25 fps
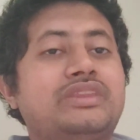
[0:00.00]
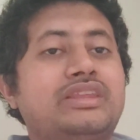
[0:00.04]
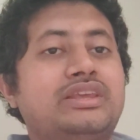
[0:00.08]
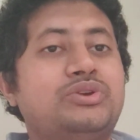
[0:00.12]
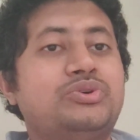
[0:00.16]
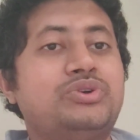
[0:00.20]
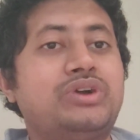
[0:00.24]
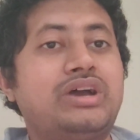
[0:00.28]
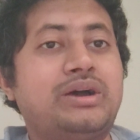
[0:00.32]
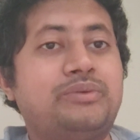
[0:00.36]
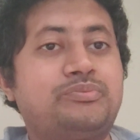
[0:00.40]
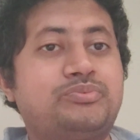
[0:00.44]

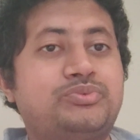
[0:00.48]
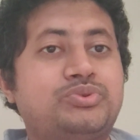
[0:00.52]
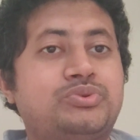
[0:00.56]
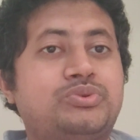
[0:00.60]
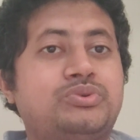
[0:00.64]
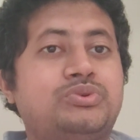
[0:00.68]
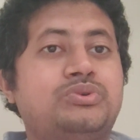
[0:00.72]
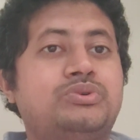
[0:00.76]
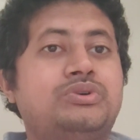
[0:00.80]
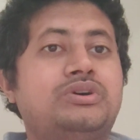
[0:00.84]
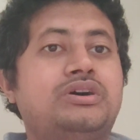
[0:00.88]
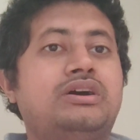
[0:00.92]
you have
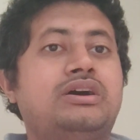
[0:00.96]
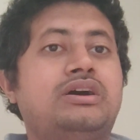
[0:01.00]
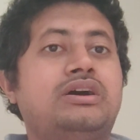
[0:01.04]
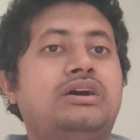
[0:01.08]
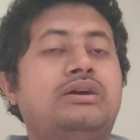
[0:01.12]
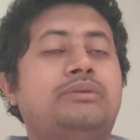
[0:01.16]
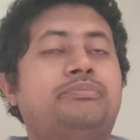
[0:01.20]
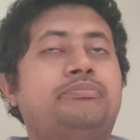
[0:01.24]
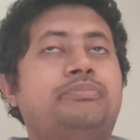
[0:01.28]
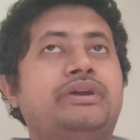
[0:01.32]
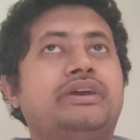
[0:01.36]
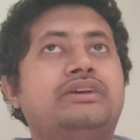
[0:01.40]

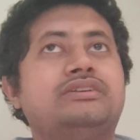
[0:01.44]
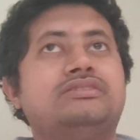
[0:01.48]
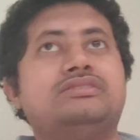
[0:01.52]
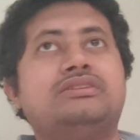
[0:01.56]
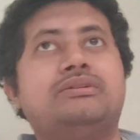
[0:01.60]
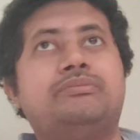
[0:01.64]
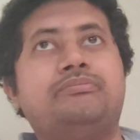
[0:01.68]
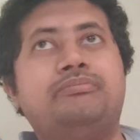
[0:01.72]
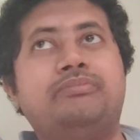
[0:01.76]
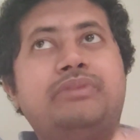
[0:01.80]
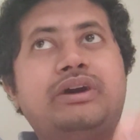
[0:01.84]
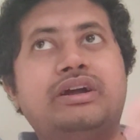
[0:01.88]
to pay
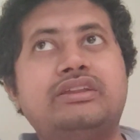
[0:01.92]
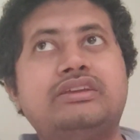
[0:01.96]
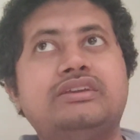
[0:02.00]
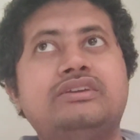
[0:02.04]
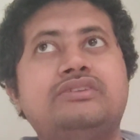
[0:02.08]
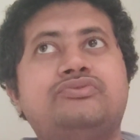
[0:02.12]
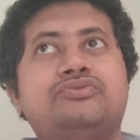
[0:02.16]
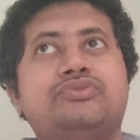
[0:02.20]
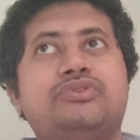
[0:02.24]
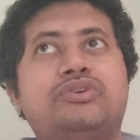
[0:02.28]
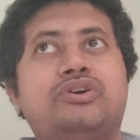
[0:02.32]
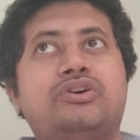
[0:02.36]
some
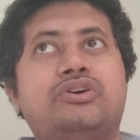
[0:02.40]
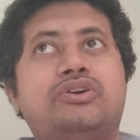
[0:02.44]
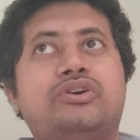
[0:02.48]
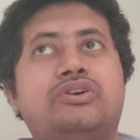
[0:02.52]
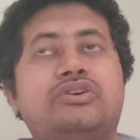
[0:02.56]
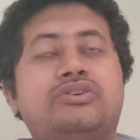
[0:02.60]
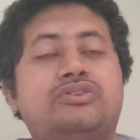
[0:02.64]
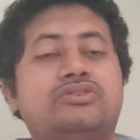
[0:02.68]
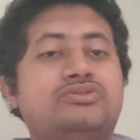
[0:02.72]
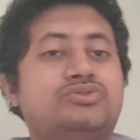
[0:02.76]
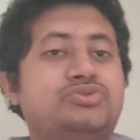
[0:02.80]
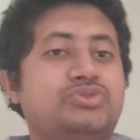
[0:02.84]
money
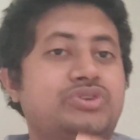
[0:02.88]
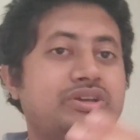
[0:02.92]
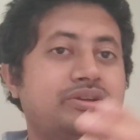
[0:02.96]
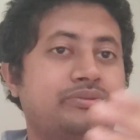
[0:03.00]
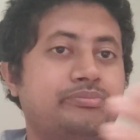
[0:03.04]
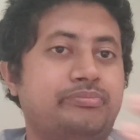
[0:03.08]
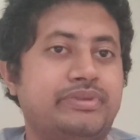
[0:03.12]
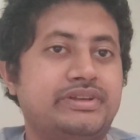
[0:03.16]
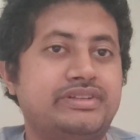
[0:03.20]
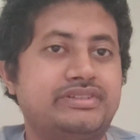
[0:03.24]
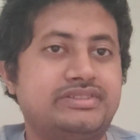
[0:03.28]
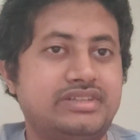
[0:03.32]
for
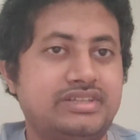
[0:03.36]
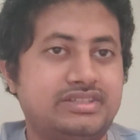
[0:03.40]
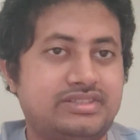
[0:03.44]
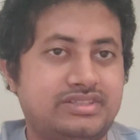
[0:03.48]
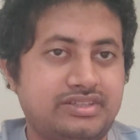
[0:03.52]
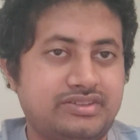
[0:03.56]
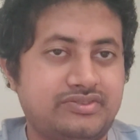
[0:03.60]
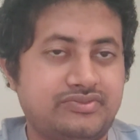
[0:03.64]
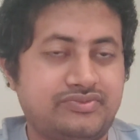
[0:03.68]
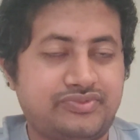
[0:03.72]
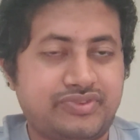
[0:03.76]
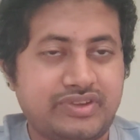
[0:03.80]
doing business
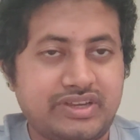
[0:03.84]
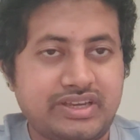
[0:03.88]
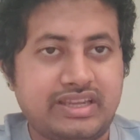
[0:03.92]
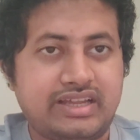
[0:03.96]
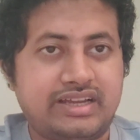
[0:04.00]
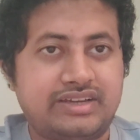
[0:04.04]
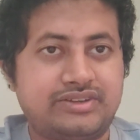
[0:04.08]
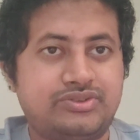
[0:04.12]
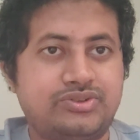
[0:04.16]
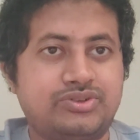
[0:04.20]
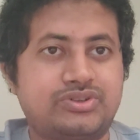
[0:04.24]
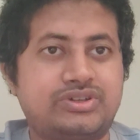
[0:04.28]
in
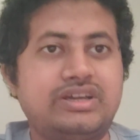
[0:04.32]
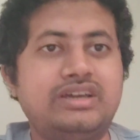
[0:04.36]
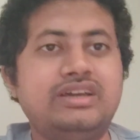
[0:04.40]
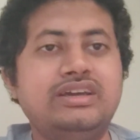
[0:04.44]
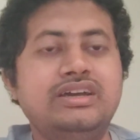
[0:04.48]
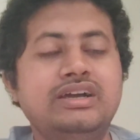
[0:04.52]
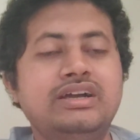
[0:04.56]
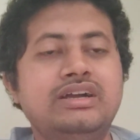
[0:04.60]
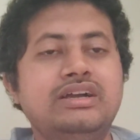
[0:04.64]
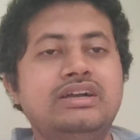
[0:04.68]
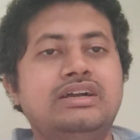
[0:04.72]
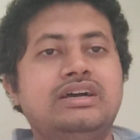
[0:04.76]
Finland, okay?
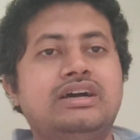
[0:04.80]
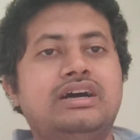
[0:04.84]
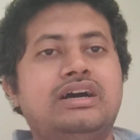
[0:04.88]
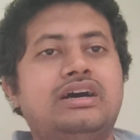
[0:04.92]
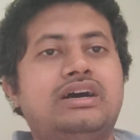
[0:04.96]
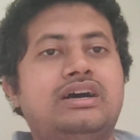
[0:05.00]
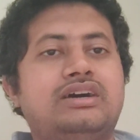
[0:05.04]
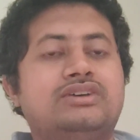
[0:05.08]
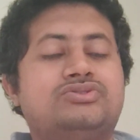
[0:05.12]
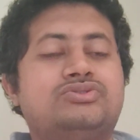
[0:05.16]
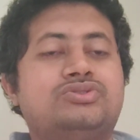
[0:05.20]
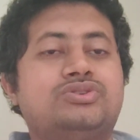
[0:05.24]

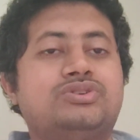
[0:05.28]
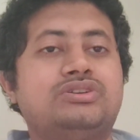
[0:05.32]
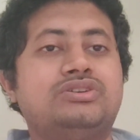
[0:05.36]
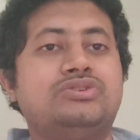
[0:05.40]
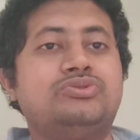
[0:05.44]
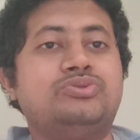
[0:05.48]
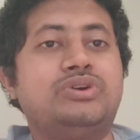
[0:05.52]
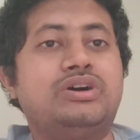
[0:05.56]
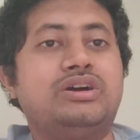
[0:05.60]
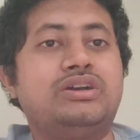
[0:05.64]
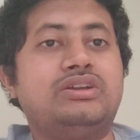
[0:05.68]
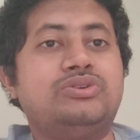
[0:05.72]
So
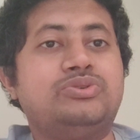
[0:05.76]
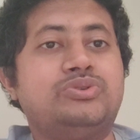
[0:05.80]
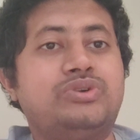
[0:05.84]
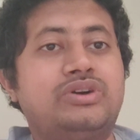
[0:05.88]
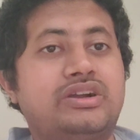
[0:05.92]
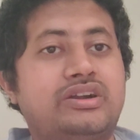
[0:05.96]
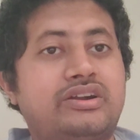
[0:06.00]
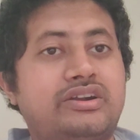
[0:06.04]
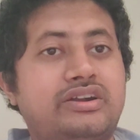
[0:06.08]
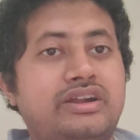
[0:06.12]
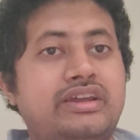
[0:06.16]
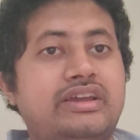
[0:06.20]
you
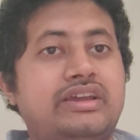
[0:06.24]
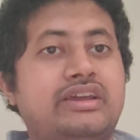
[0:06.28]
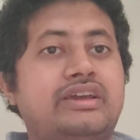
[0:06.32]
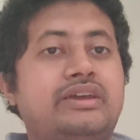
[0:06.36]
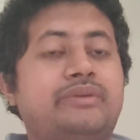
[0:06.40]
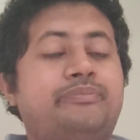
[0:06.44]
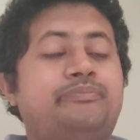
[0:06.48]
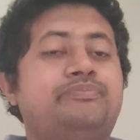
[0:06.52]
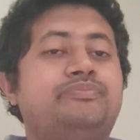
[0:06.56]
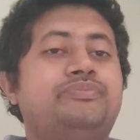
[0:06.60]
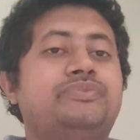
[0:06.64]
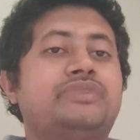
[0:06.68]
are
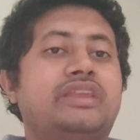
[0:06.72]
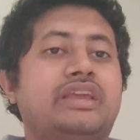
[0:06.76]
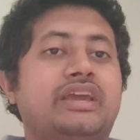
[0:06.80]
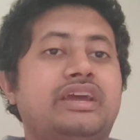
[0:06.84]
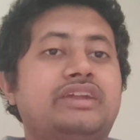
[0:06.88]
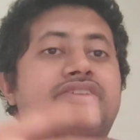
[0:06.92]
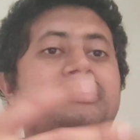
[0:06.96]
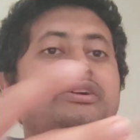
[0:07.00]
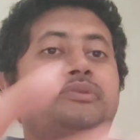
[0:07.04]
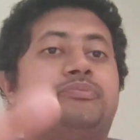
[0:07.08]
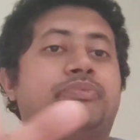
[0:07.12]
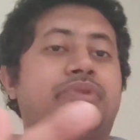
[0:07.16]
a
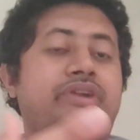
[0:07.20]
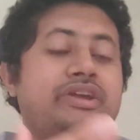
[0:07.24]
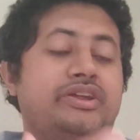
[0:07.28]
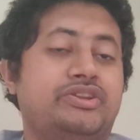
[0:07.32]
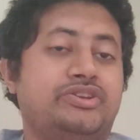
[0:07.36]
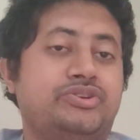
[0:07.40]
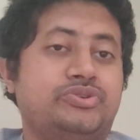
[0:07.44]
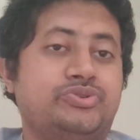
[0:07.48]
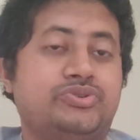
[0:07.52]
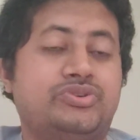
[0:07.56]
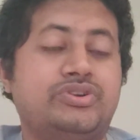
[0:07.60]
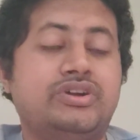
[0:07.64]

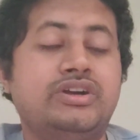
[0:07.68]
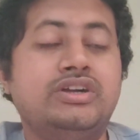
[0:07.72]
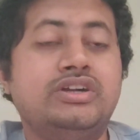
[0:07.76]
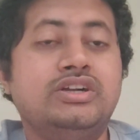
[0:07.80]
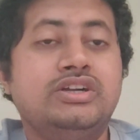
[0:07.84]
entrepreneur.